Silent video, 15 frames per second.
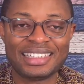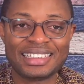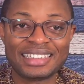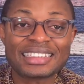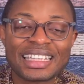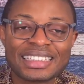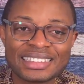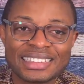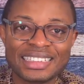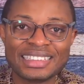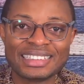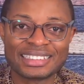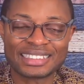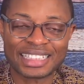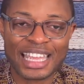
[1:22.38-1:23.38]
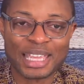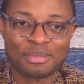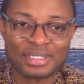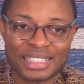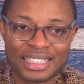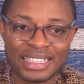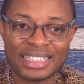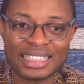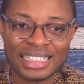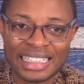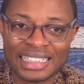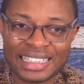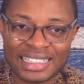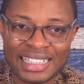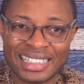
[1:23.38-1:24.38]
13 times
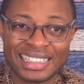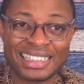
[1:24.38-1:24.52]
in a day.